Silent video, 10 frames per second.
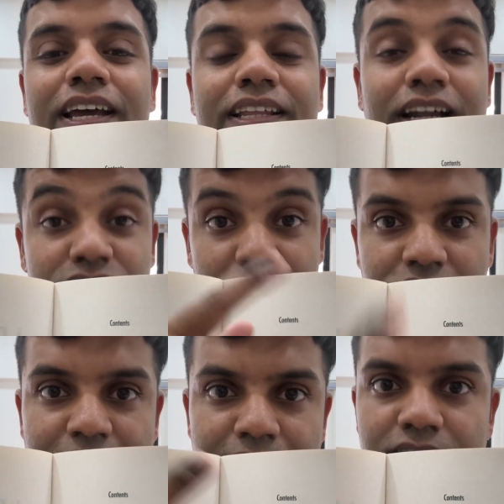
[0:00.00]
That's why the
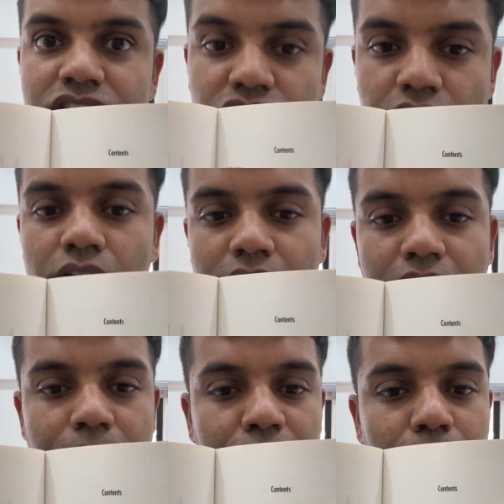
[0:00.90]
reader's journal will
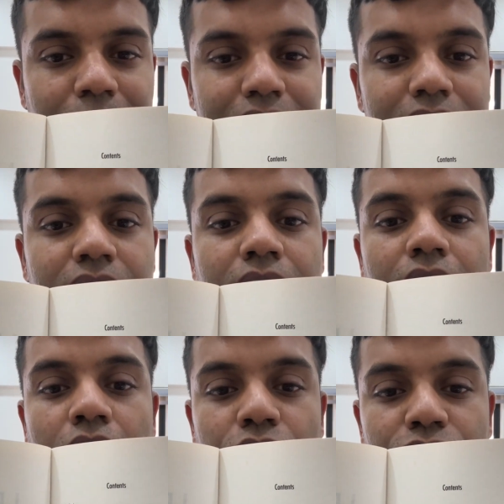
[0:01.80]
come into play.
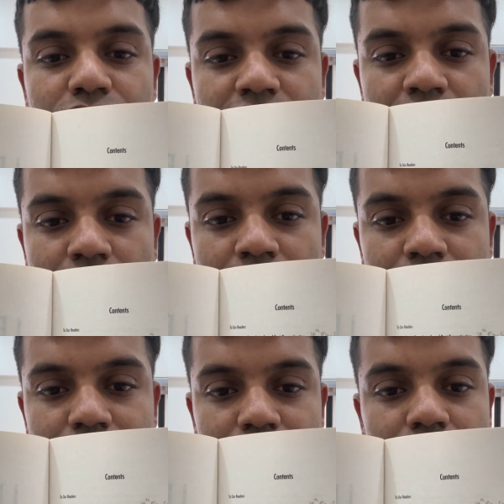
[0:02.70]
Now, if you see
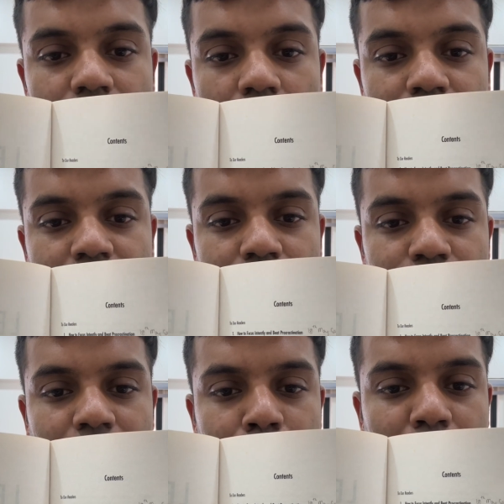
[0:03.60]
here, I've given
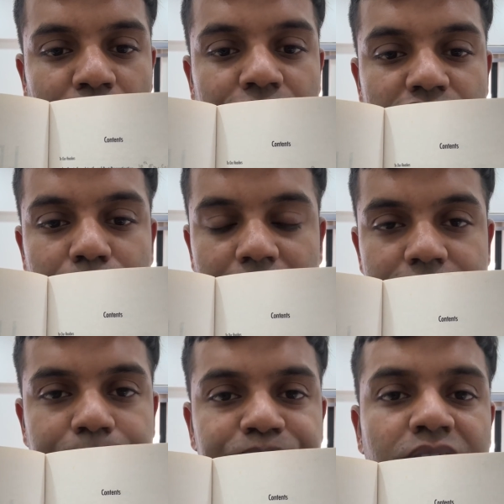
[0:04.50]
one buffer
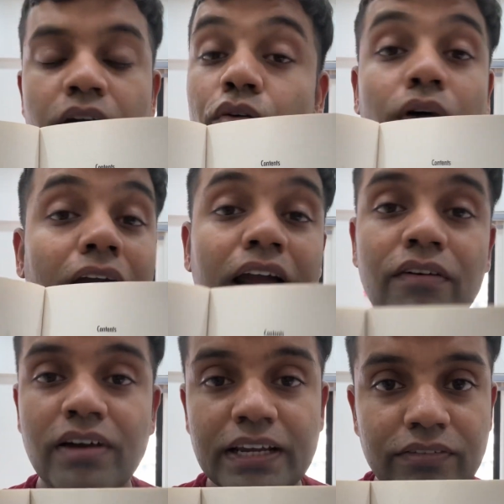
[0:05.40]
space. Why
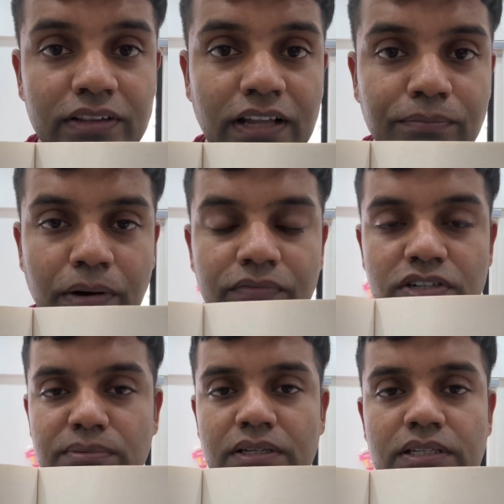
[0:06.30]
have I given that buffer
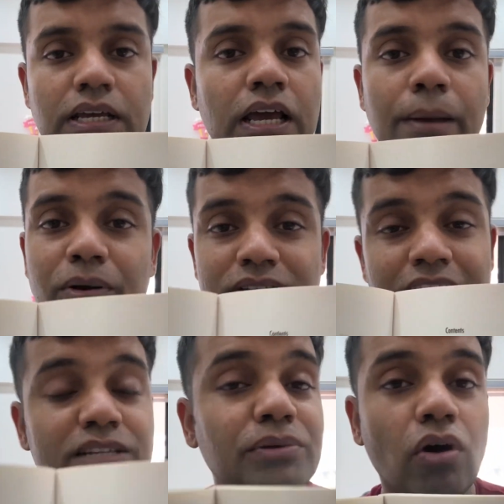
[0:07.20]
space? Because
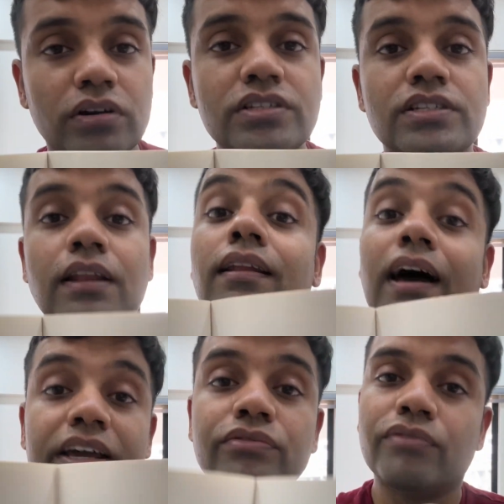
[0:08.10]
let's be honest,
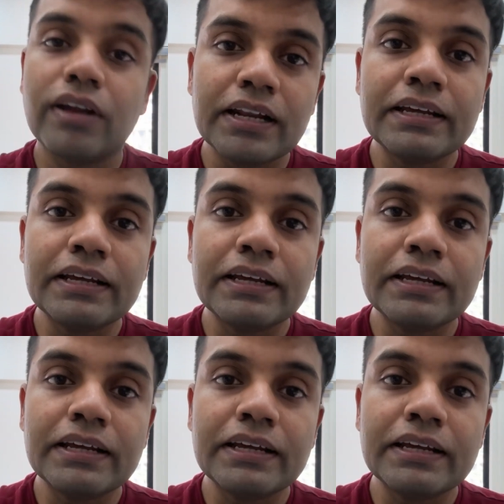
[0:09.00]
life will